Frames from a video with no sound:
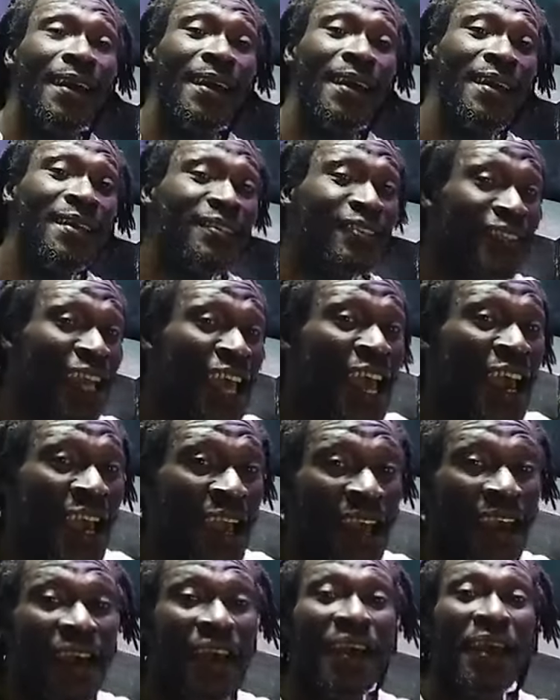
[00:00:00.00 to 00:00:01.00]
It
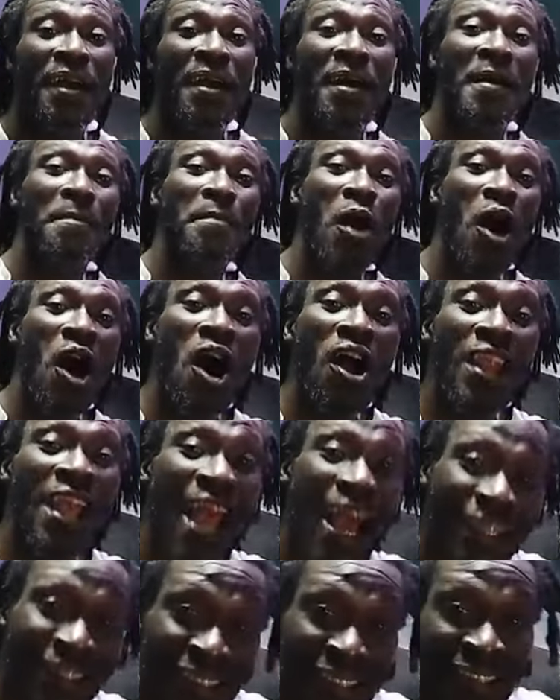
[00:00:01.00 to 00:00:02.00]
say, for all the
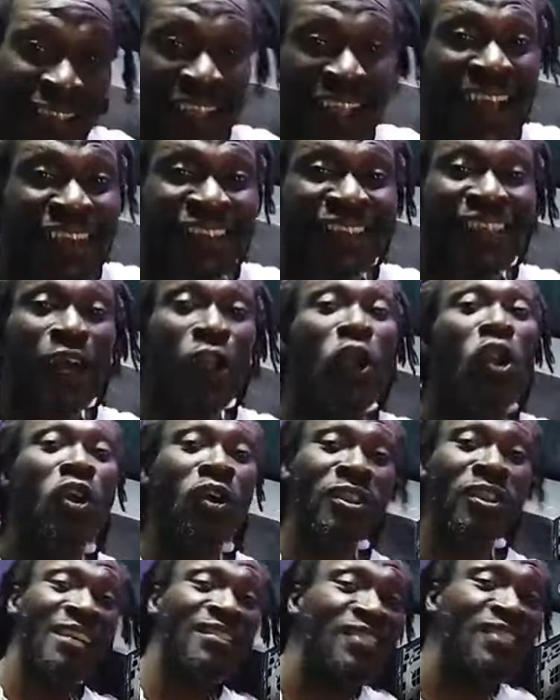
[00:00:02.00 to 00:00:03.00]
artists in Asaro,
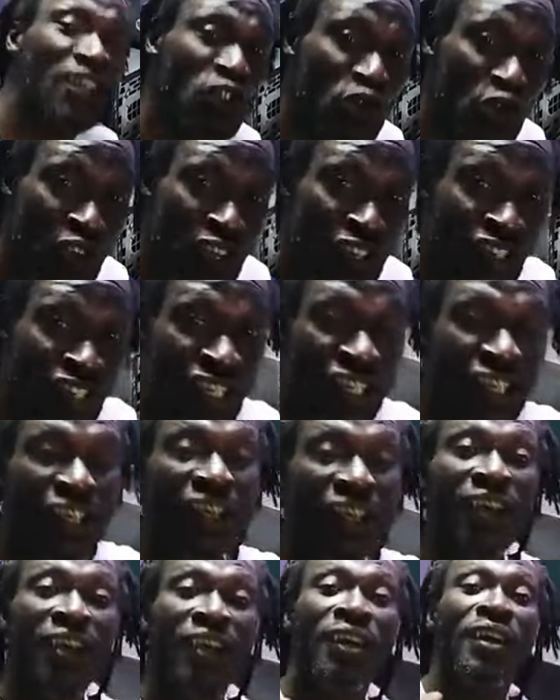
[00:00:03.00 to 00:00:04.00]
look like say Drizzy.
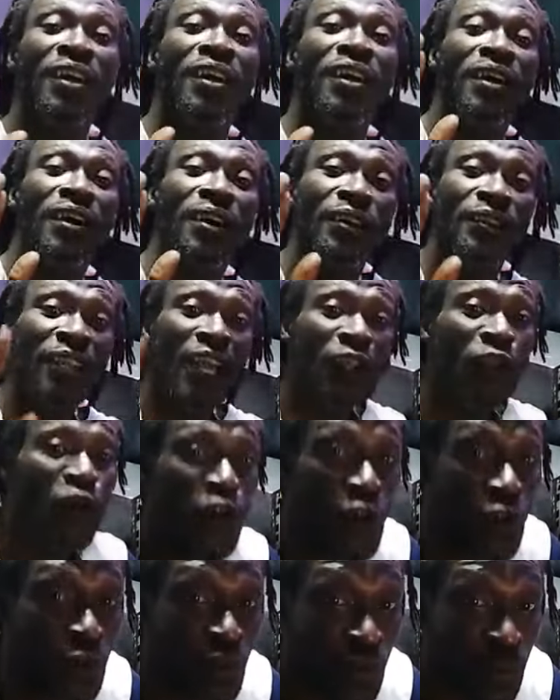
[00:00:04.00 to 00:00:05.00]
They do
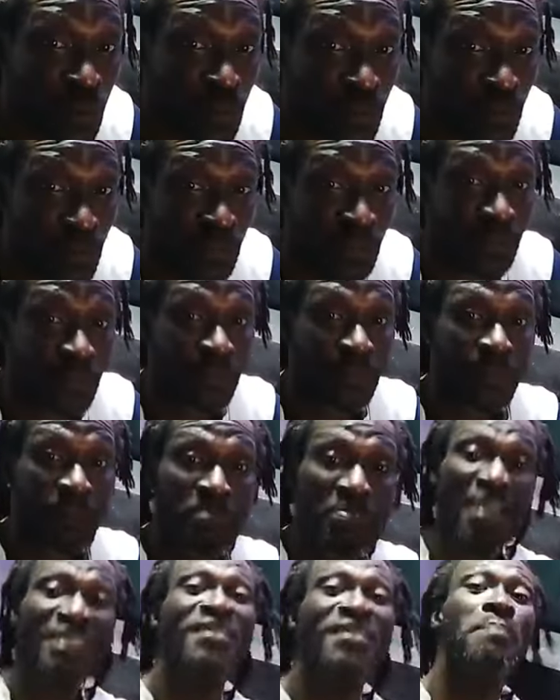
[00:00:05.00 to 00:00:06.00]
good.
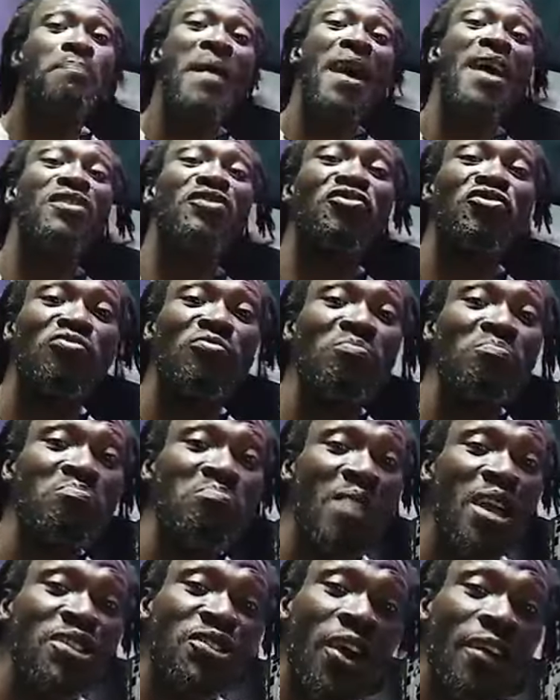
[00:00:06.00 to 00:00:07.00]
Better pass,
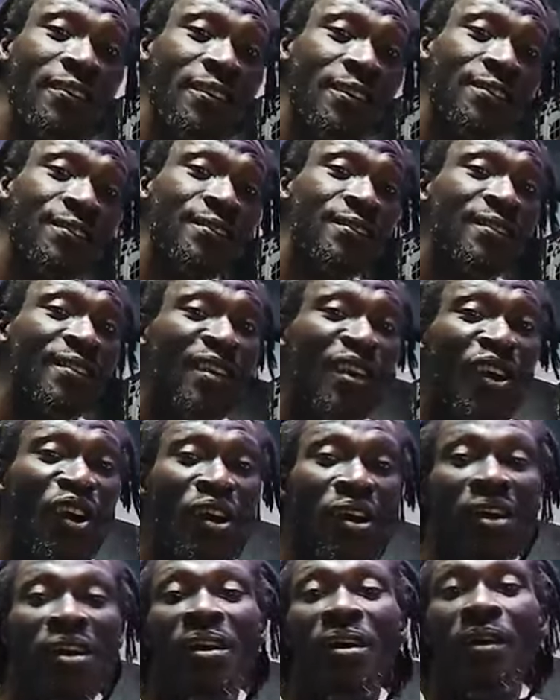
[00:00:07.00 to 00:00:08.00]
majority.
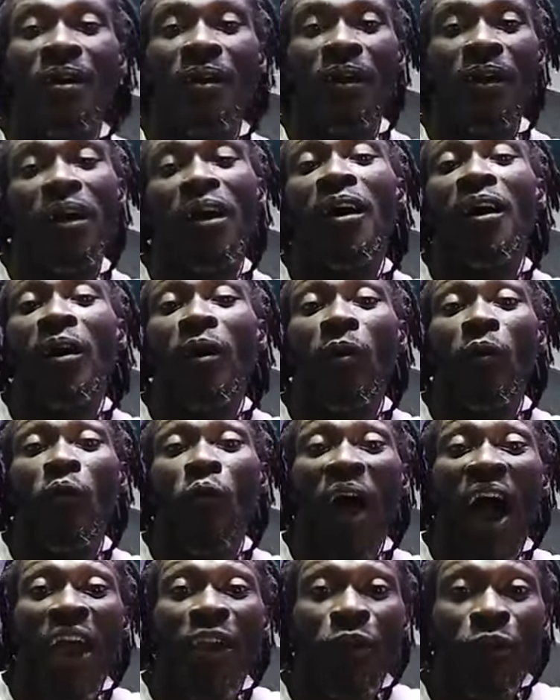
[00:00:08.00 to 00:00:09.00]

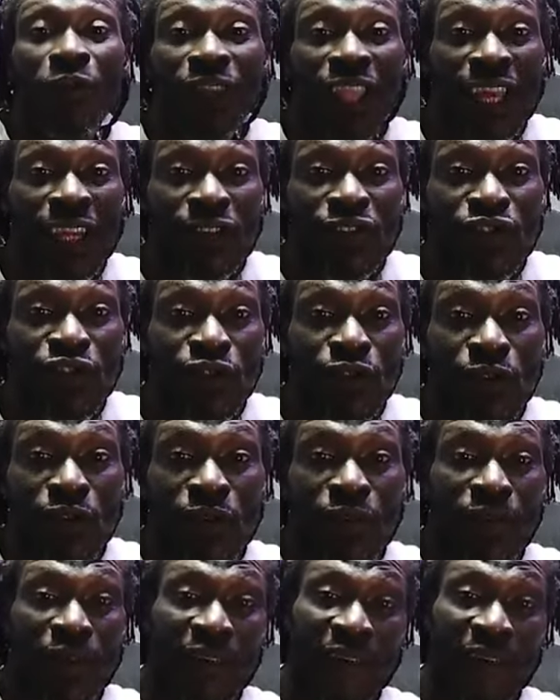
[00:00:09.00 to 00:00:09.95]
Why you think so?